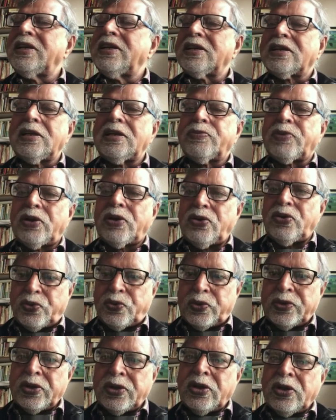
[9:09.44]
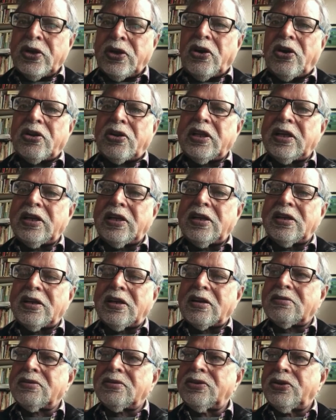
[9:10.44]
they keep aloof or they
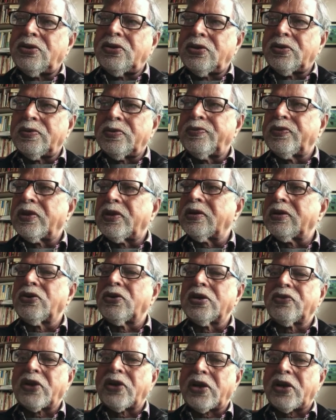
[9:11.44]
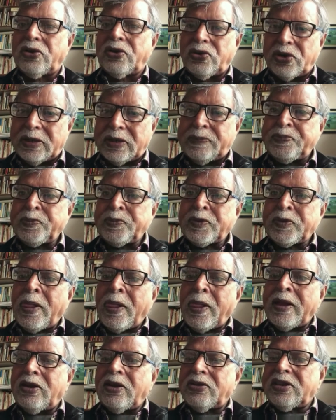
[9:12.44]
are, going for Nota.
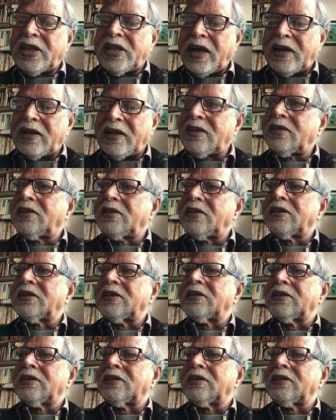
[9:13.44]
Now that is